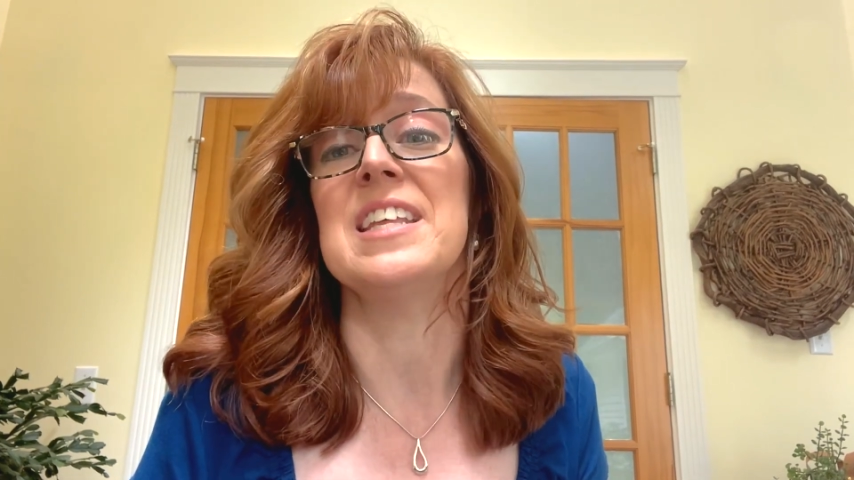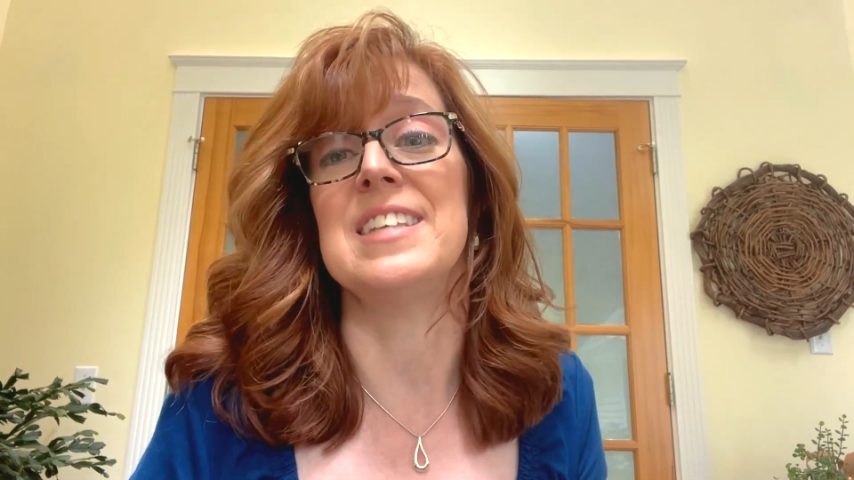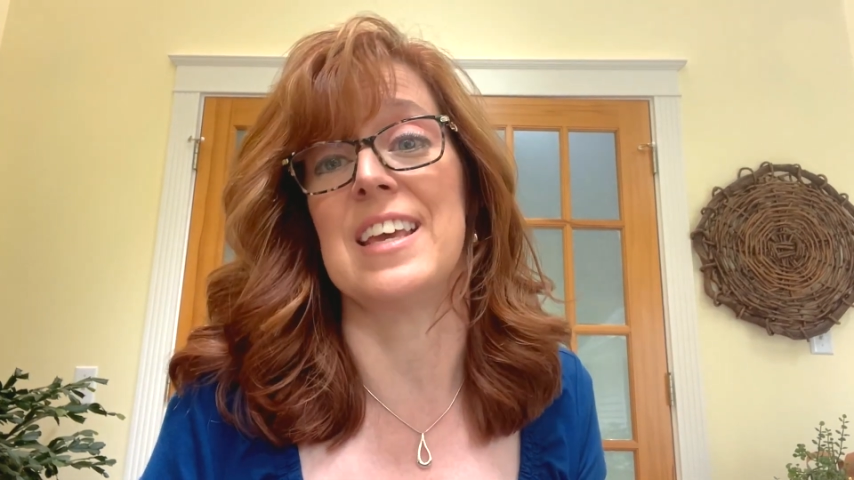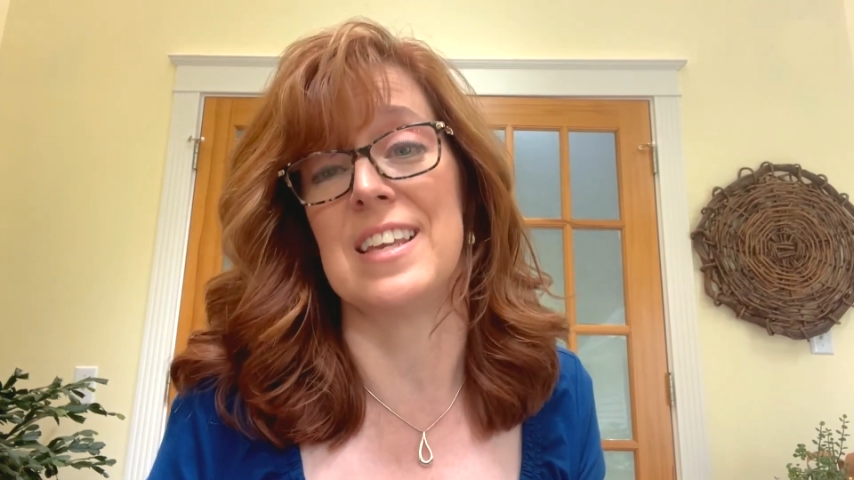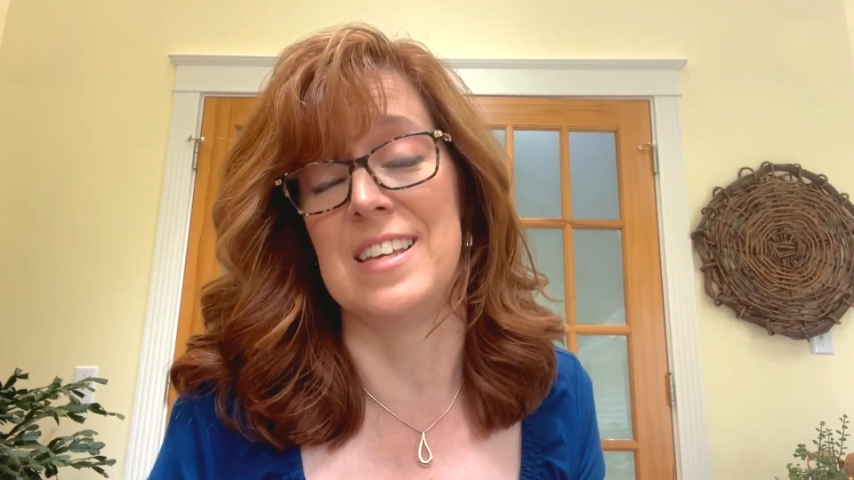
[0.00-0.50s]

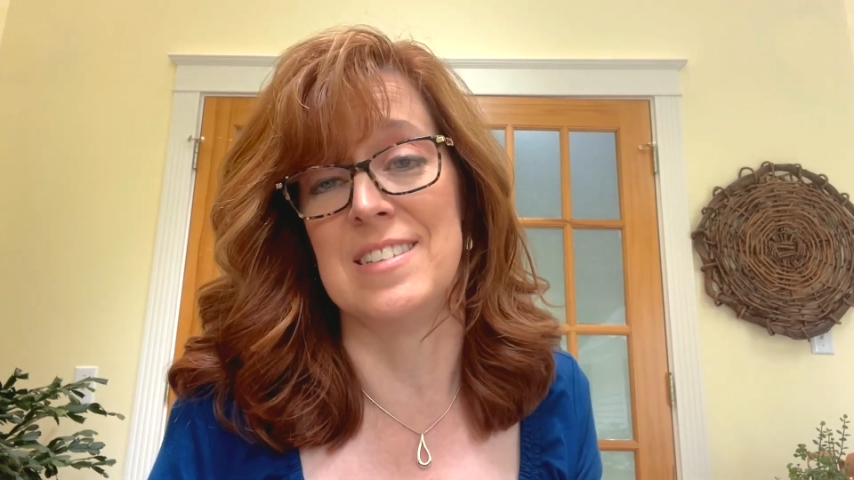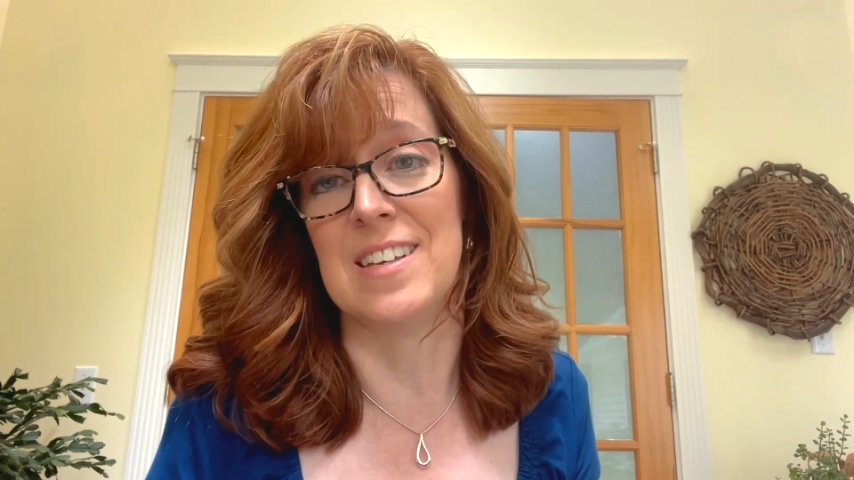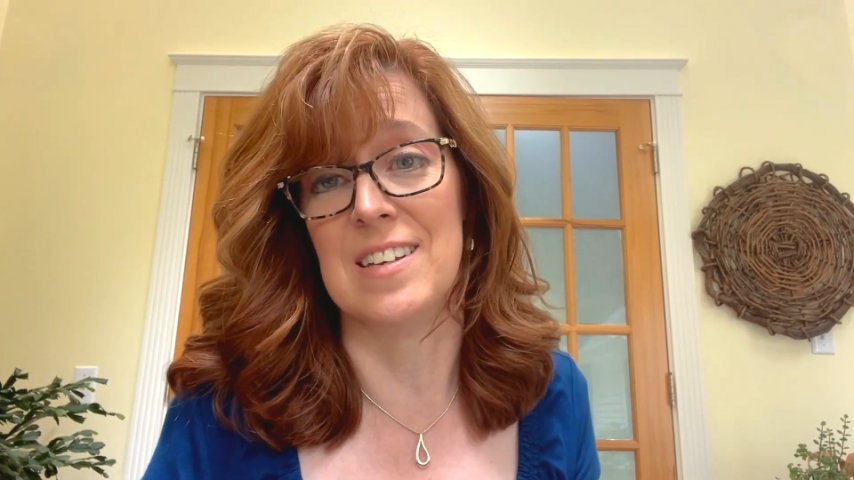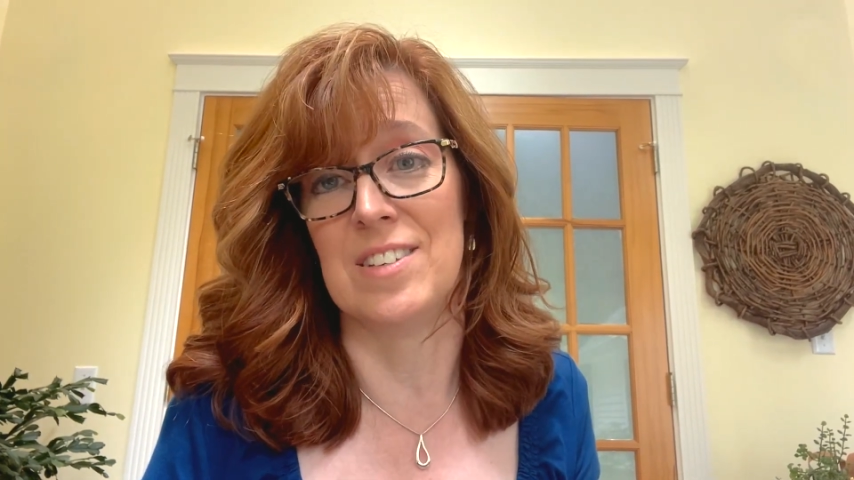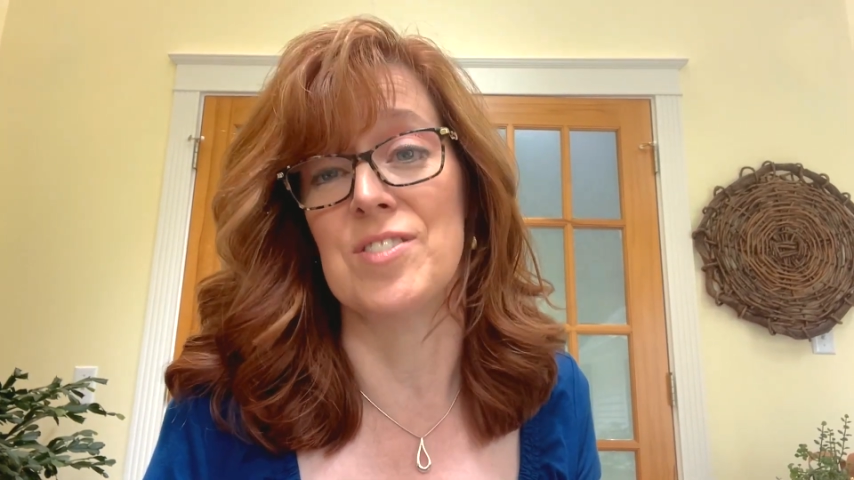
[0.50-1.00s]
take it
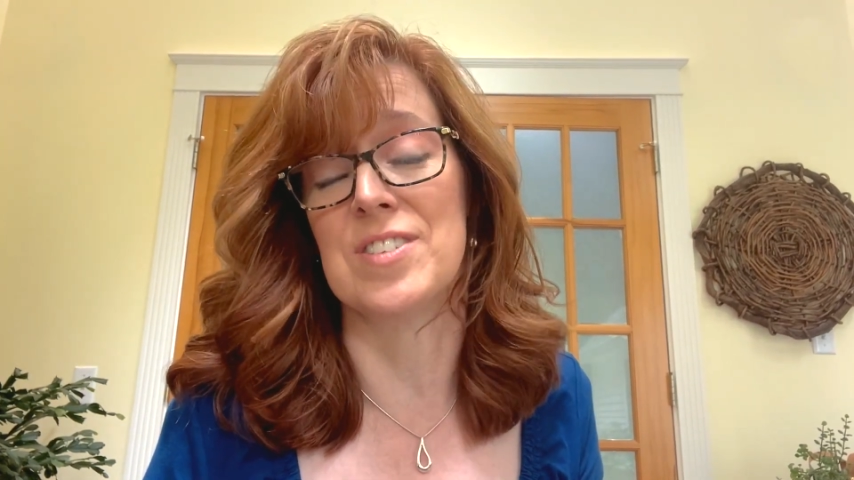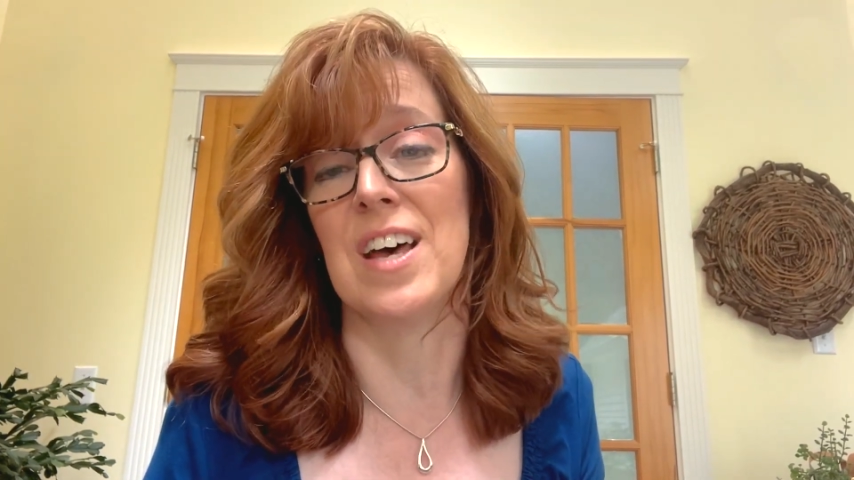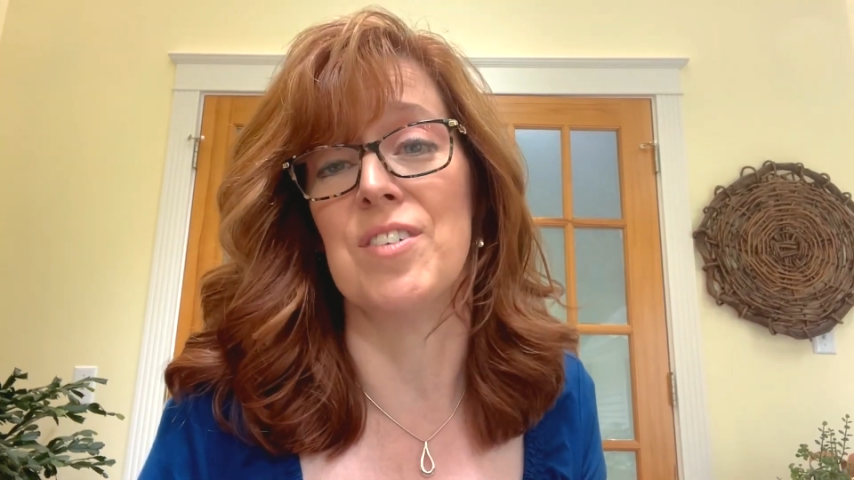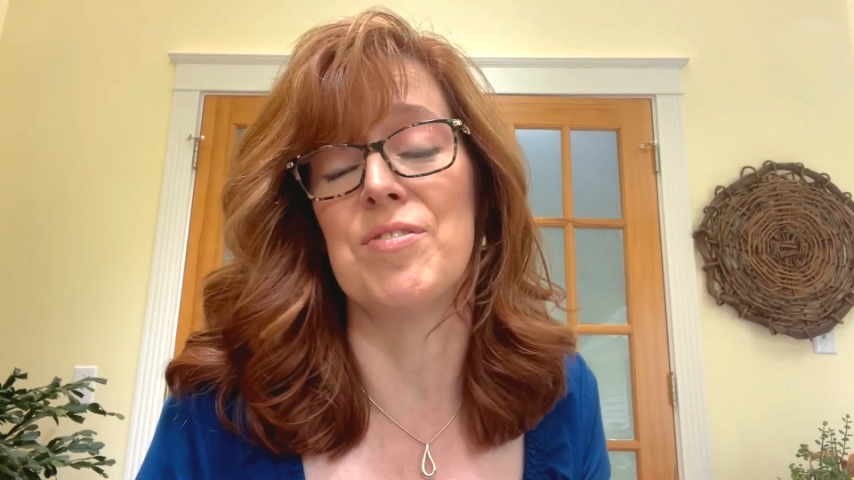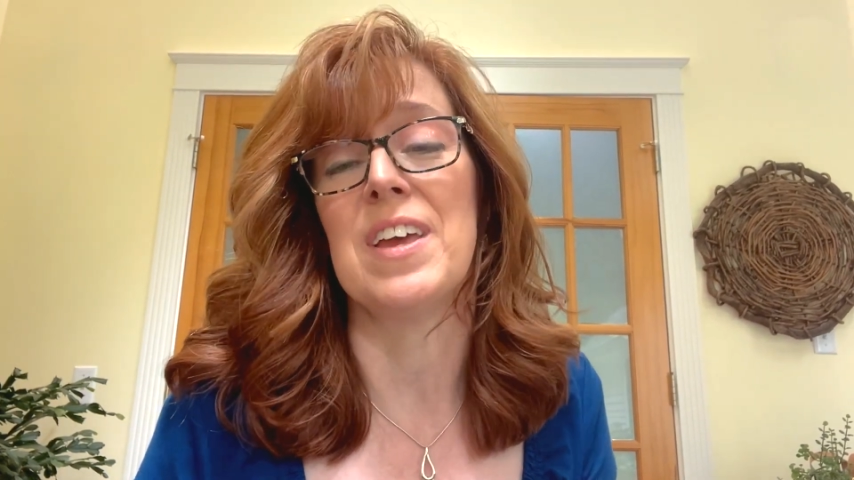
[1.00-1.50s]
easy on
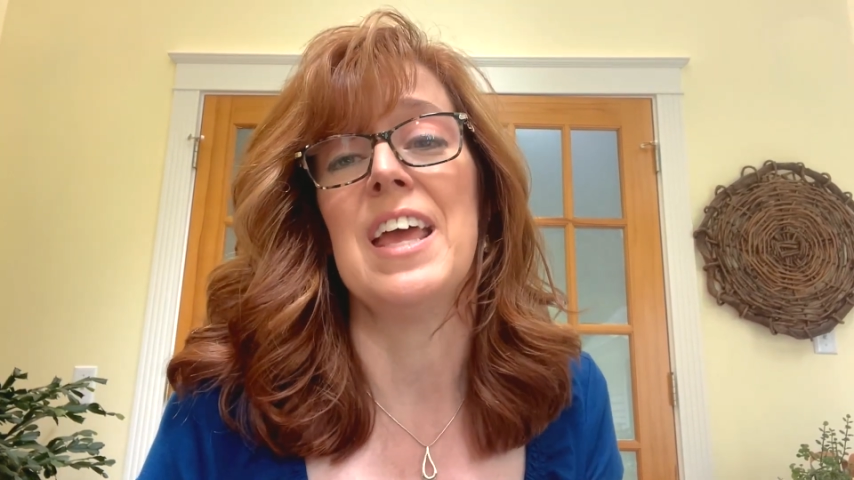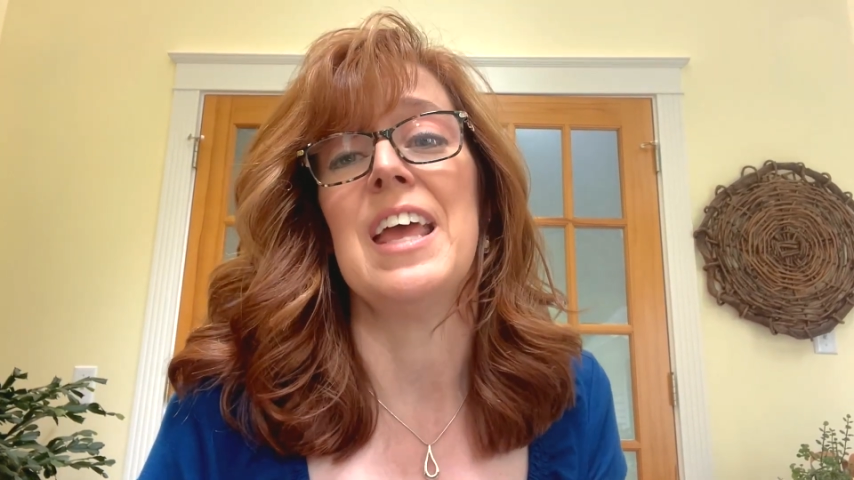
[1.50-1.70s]
yourself